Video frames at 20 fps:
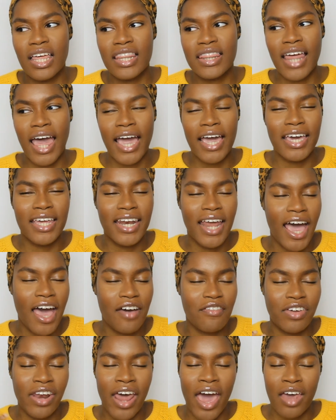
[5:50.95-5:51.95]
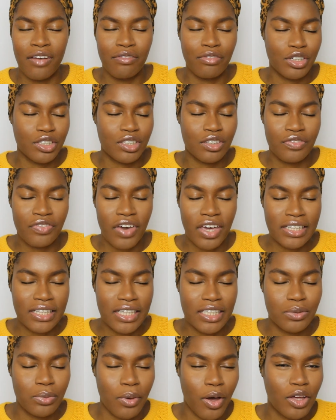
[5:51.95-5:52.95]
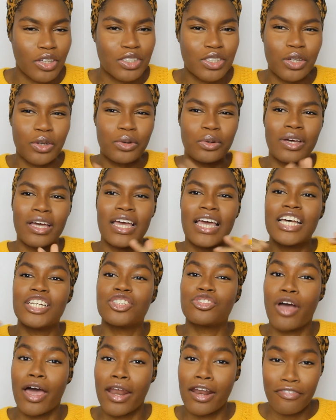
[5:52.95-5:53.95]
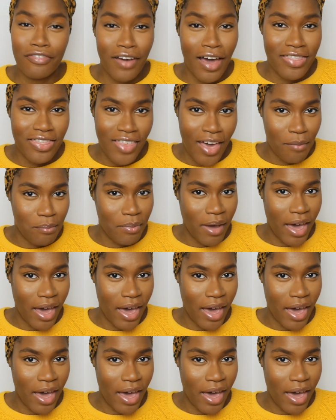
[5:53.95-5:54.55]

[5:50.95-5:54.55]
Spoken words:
that can have an adverse effect as well. So try to find that